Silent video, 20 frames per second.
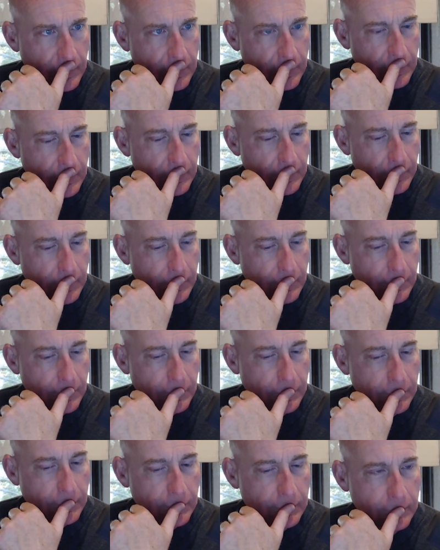
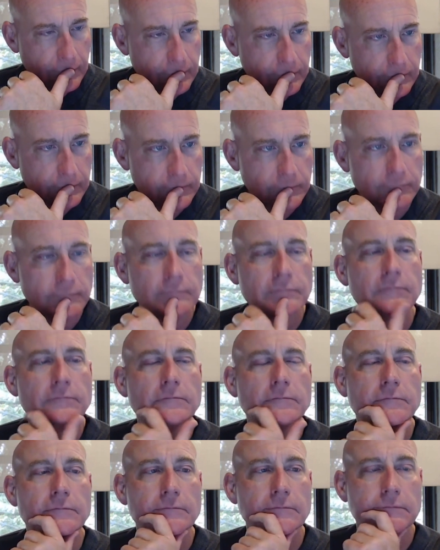
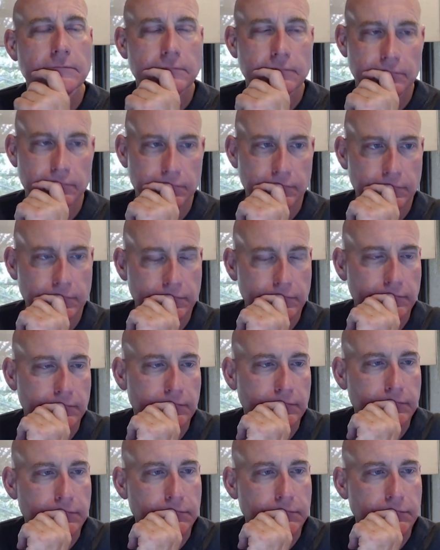
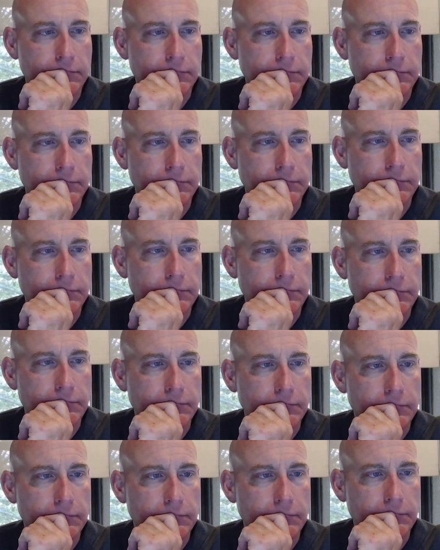
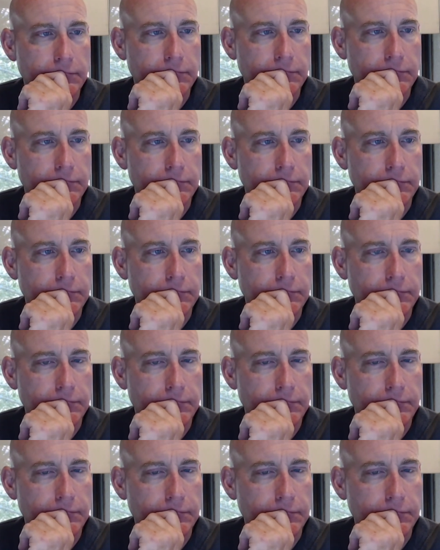
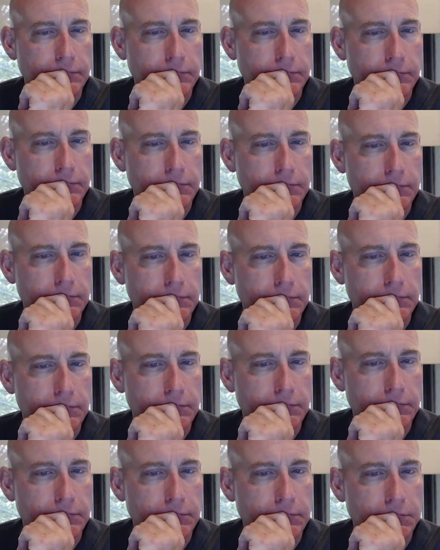
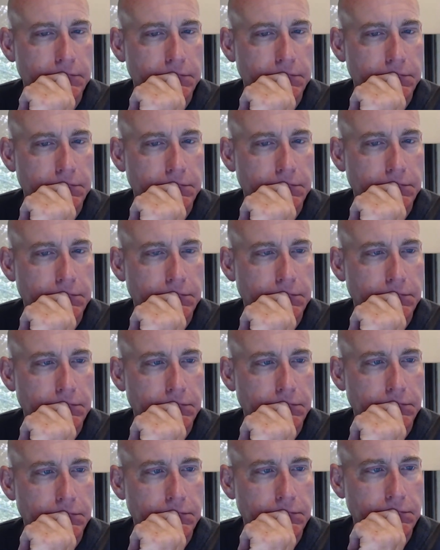(not speaking)